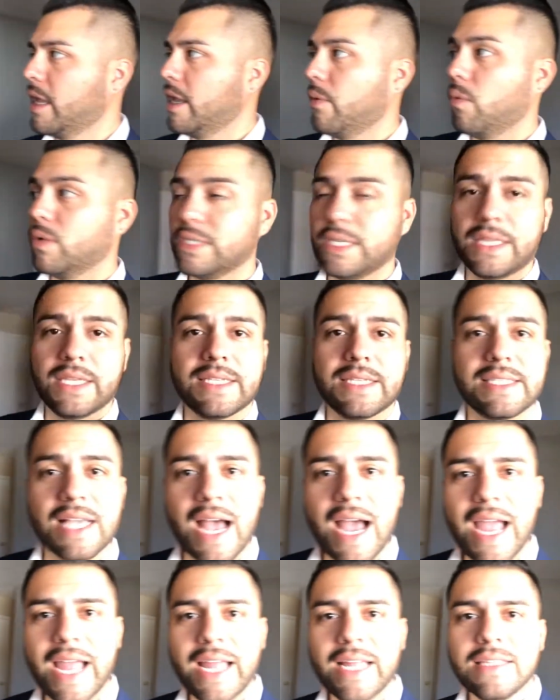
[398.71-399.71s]
Was it the
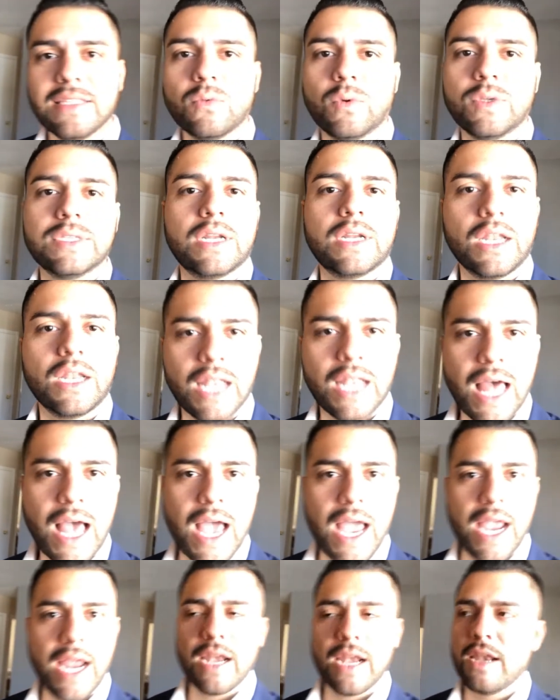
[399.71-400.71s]
signs? Was it
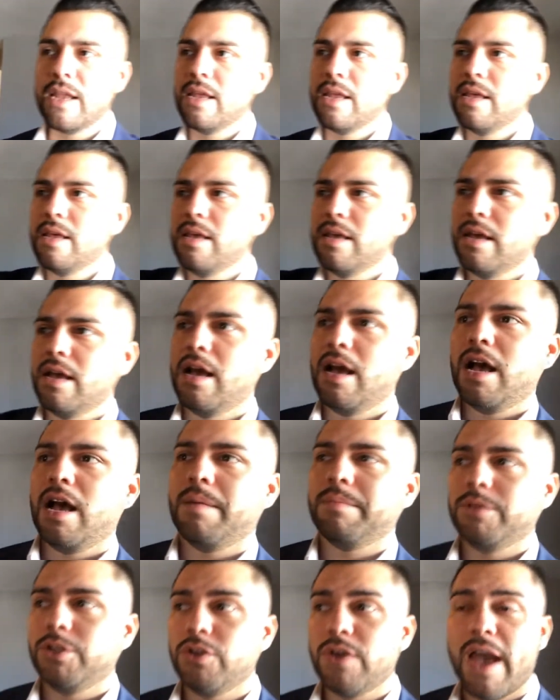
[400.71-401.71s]
online?
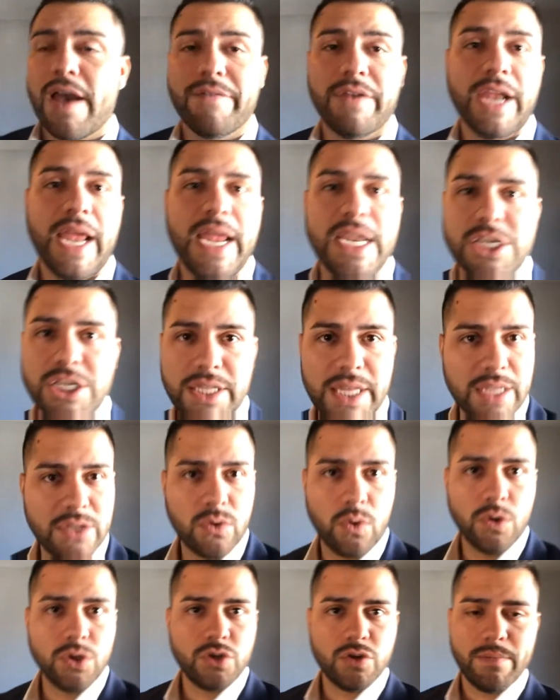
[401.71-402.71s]
Do you have an agent that
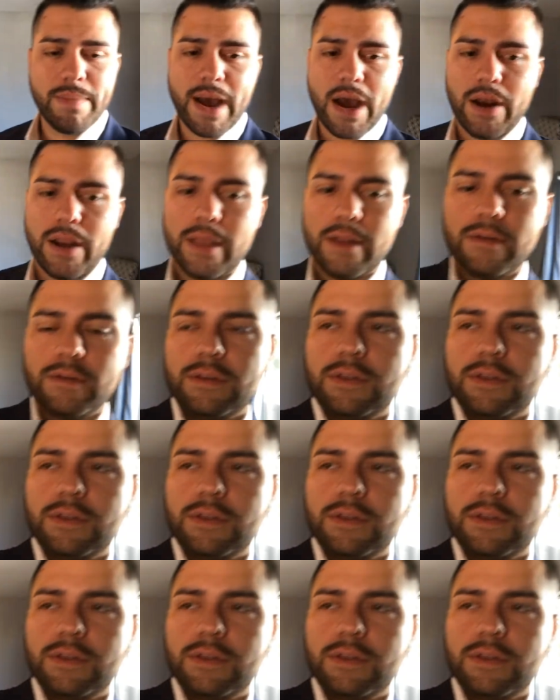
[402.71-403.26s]
told you about it?